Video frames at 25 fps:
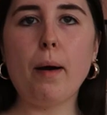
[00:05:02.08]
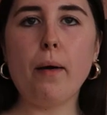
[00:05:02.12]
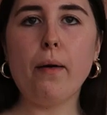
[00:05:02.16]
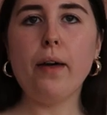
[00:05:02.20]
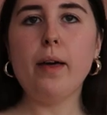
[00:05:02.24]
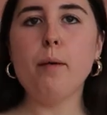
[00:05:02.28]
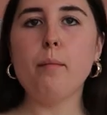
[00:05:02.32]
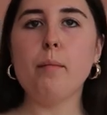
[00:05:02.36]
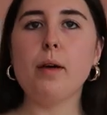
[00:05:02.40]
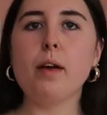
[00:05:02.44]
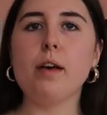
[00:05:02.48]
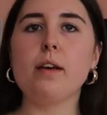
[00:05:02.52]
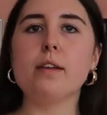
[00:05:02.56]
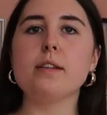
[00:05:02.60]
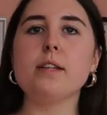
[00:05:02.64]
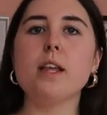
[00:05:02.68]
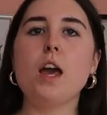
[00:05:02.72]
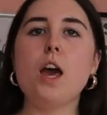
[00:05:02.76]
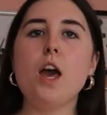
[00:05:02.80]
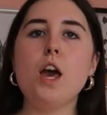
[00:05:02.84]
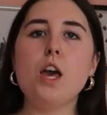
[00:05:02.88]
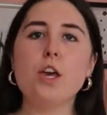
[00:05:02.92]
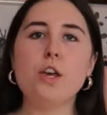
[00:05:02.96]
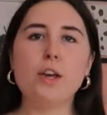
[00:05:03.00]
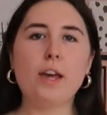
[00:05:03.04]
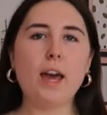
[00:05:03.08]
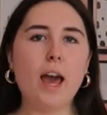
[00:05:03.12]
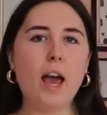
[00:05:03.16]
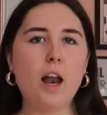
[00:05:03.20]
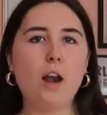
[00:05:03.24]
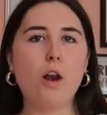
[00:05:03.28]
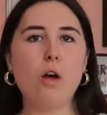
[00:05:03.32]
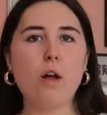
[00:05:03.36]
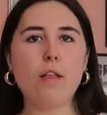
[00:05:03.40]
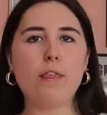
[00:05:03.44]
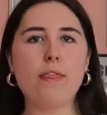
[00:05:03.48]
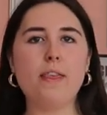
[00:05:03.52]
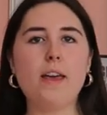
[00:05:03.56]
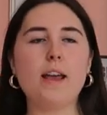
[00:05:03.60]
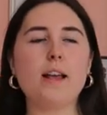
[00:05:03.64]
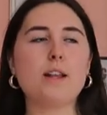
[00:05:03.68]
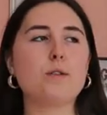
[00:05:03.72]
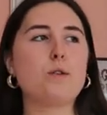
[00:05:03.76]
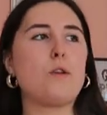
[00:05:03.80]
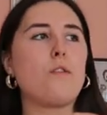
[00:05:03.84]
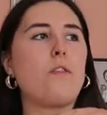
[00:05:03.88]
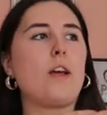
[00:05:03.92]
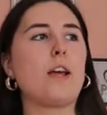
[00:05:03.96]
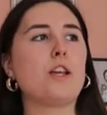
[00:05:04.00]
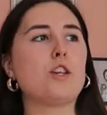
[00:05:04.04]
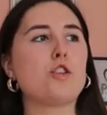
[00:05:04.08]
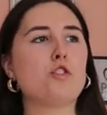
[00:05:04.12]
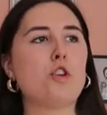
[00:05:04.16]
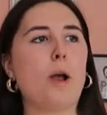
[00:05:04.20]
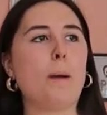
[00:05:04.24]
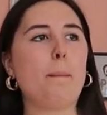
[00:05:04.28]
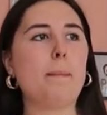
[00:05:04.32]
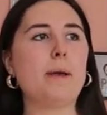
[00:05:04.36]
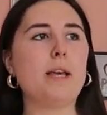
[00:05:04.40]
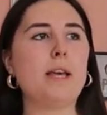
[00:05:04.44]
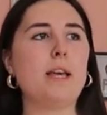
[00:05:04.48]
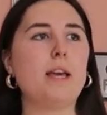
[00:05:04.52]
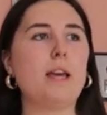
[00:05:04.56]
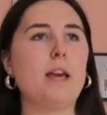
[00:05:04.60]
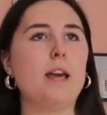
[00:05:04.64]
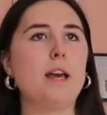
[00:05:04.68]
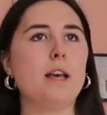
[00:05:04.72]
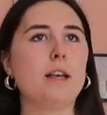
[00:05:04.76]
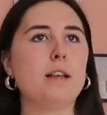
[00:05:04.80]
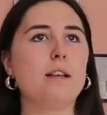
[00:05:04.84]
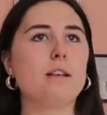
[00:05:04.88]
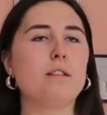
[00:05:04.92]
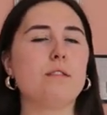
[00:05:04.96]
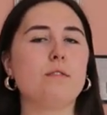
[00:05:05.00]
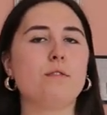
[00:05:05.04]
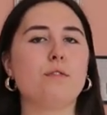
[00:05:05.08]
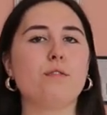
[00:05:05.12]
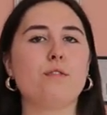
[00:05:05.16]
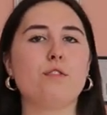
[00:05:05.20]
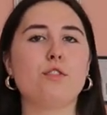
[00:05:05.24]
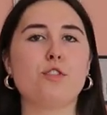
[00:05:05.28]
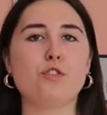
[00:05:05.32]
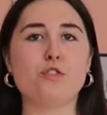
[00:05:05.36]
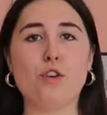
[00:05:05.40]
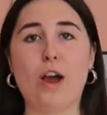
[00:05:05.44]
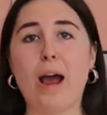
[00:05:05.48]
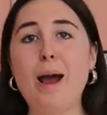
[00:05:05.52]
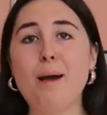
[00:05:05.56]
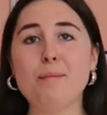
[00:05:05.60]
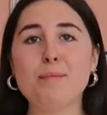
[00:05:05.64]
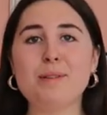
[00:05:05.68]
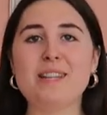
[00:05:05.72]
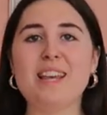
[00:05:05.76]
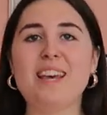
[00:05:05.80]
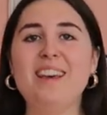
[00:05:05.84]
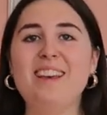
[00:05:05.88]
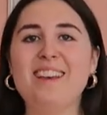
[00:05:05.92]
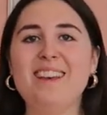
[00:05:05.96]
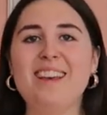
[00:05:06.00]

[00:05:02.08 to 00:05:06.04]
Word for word: about it because you get a lot of things with like strappy straps